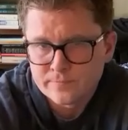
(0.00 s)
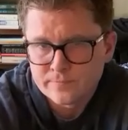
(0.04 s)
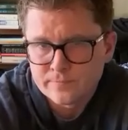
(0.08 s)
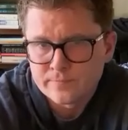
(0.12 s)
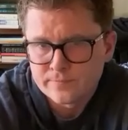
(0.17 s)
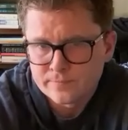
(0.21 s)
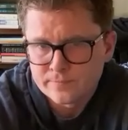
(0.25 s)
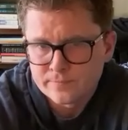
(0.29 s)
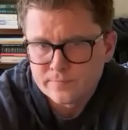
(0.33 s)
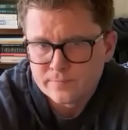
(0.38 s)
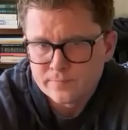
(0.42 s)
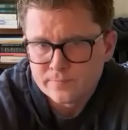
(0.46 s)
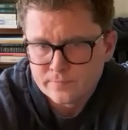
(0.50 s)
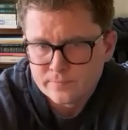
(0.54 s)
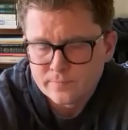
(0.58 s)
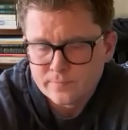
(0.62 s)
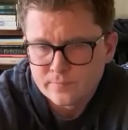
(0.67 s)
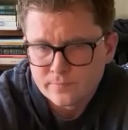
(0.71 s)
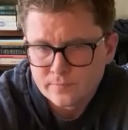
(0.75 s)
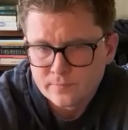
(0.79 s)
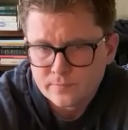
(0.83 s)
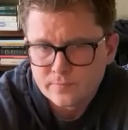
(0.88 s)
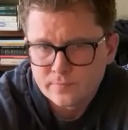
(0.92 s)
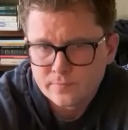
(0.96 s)

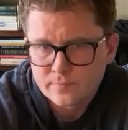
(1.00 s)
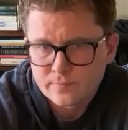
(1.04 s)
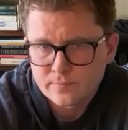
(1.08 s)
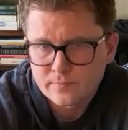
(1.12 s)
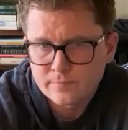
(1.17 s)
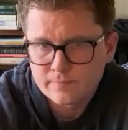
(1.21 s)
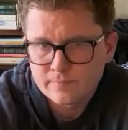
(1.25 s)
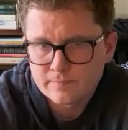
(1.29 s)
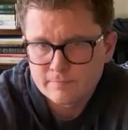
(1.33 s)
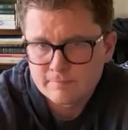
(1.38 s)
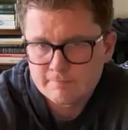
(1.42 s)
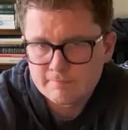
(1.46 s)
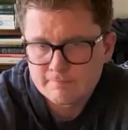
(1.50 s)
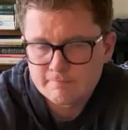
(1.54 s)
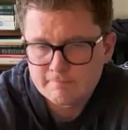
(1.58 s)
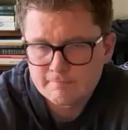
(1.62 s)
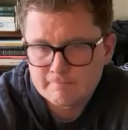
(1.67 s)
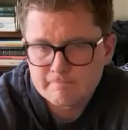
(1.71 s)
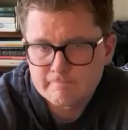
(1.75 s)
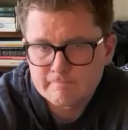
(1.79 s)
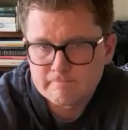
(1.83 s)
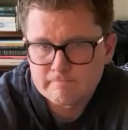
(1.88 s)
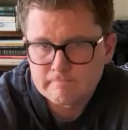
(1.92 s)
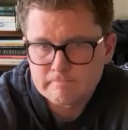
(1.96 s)

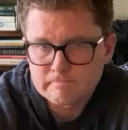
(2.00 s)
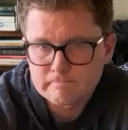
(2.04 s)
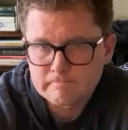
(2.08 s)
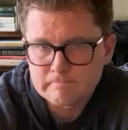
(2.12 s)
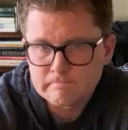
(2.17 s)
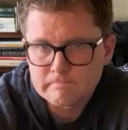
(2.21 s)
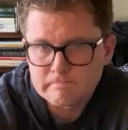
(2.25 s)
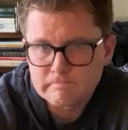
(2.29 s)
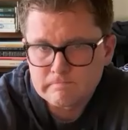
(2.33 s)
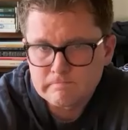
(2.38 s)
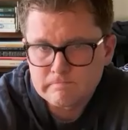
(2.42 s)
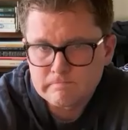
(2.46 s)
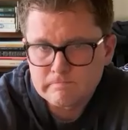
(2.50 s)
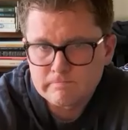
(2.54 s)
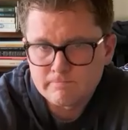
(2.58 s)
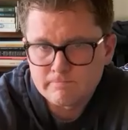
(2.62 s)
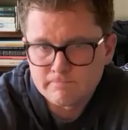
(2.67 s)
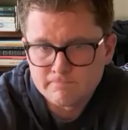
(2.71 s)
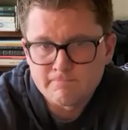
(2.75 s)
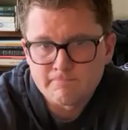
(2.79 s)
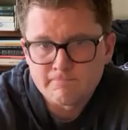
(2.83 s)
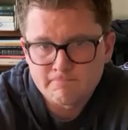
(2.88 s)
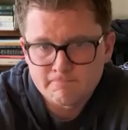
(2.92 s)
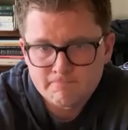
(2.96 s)

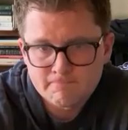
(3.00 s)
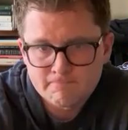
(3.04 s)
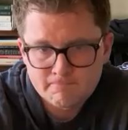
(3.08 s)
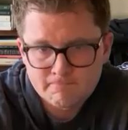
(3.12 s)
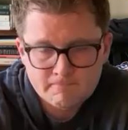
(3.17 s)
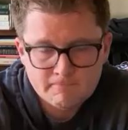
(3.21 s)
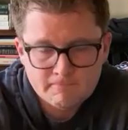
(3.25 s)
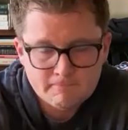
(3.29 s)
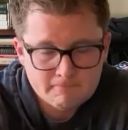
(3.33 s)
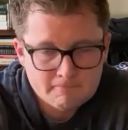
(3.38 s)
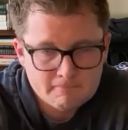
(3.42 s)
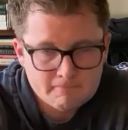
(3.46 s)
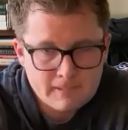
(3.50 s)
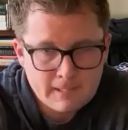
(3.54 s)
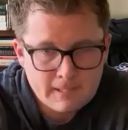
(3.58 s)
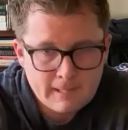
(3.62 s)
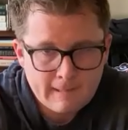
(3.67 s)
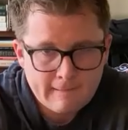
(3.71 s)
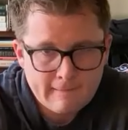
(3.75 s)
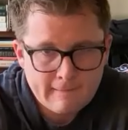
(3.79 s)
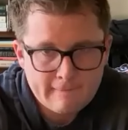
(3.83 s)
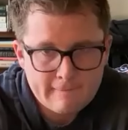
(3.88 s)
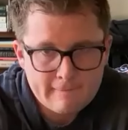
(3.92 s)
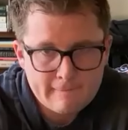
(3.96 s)

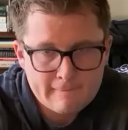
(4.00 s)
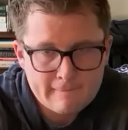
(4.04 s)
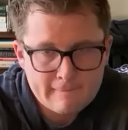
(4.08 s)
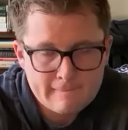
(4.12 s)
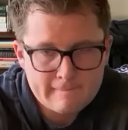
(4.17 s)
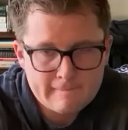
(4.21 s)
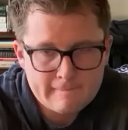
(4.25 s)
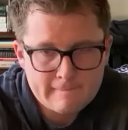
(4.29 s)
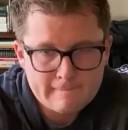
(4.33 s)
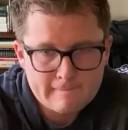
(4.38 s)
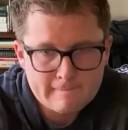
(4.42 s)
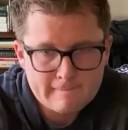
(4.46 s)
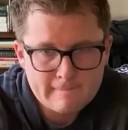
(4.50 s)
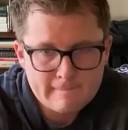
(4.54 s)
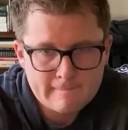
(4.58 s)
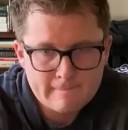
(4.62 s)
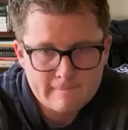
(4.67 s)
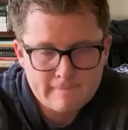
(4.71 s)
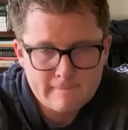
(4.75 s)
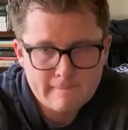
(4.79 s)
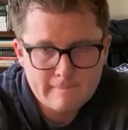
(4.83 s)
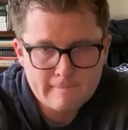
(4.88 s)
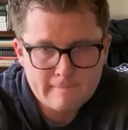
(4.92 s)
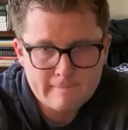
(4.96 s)

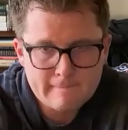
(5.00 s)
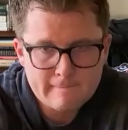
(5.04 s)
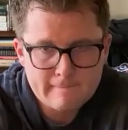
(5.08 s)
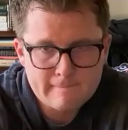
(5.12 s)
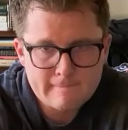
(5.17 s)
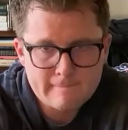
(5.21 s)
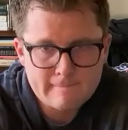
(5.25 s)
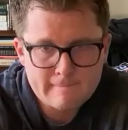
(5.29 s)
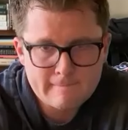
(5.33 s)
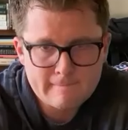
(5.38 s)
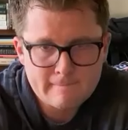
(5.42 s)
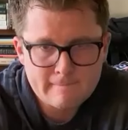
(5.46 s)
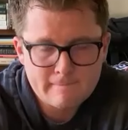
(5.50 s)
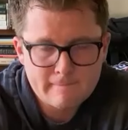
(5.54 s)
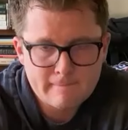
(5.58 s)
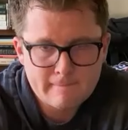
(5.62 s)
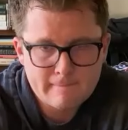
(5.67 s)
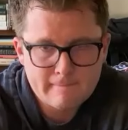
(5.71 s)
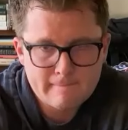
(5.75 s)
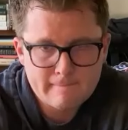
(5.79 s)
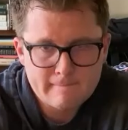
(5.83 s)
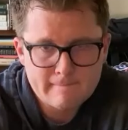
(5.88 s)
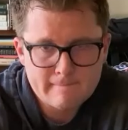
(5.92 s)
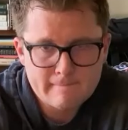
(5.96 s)

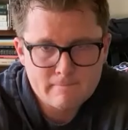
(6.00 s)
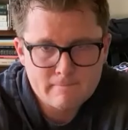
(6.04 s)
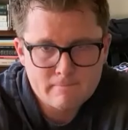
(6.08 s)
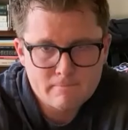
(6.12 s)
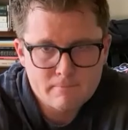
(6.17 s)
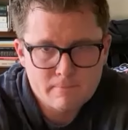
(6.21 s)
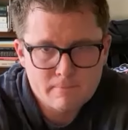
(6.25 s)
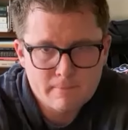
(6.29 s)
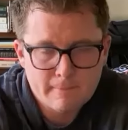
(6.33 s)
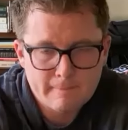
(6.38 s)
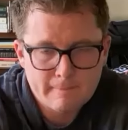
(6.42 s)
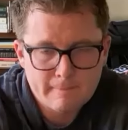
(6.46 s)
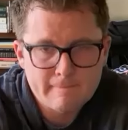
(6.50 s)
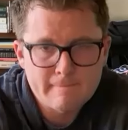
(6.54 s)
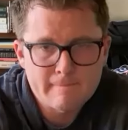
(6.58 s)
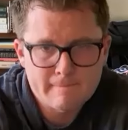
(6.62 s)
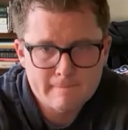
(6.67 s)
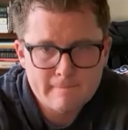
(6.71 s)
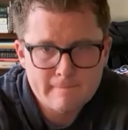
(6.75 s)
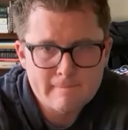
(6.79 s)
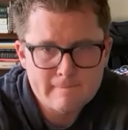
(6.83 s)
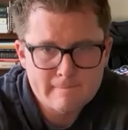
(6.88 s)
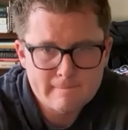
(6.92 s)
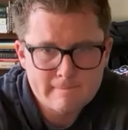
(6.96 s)

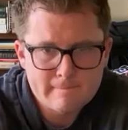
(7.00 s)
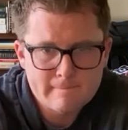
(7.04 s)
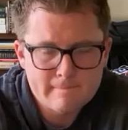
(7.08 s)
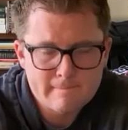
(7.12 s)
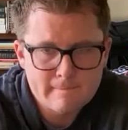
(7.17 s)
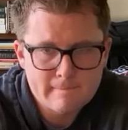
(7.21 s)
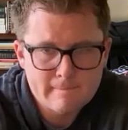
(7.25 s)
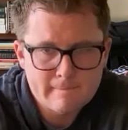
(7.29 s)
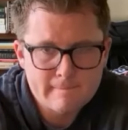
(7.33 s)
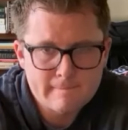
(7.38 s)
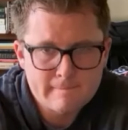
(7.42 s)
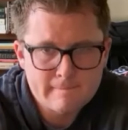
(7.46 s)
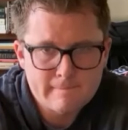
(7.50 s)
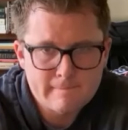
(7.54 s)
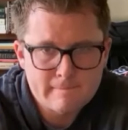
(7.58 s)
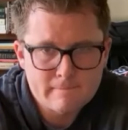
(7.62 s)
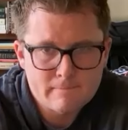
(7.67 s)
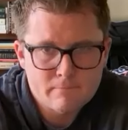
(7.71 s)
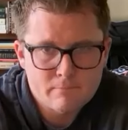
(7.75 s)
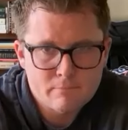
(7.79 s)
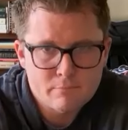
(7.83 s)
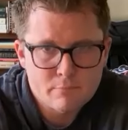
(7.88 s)
(silent)